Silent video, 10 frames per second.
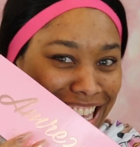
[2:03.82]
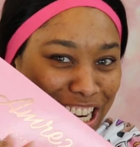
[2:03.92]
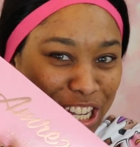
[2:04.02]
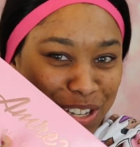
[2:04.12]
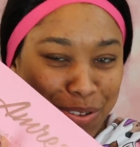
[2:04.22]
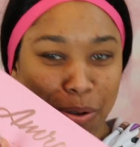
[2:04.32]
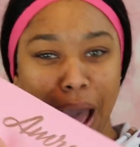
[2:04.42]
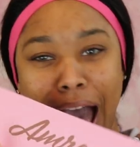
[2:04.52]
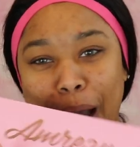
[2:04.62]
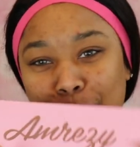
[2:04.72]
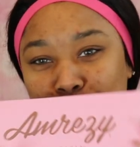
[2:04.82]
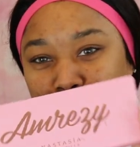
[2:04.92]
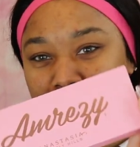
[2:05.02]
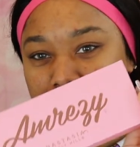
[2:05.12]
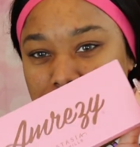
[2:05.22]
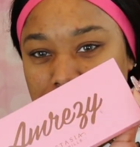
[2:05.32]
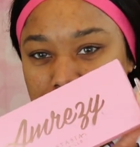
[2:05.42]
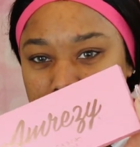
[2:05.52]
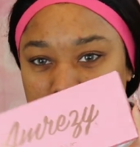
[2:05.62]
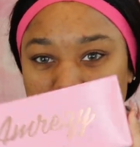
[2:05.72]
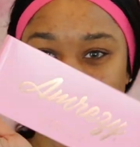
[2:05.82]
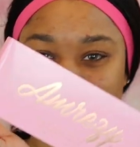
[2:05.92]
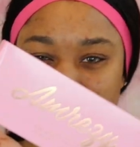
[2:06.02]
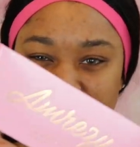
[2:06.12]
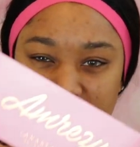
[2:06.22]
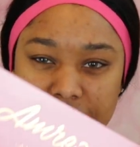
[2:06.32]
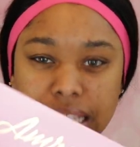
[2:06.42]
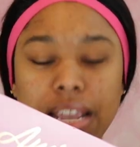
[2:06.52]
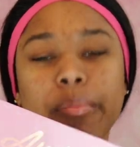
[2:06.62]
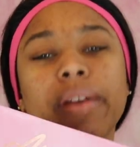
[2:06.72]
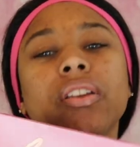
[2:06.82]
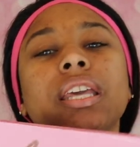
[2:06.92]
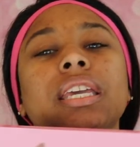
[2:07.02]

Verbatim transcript: the new Amrezy Anastasia Beverly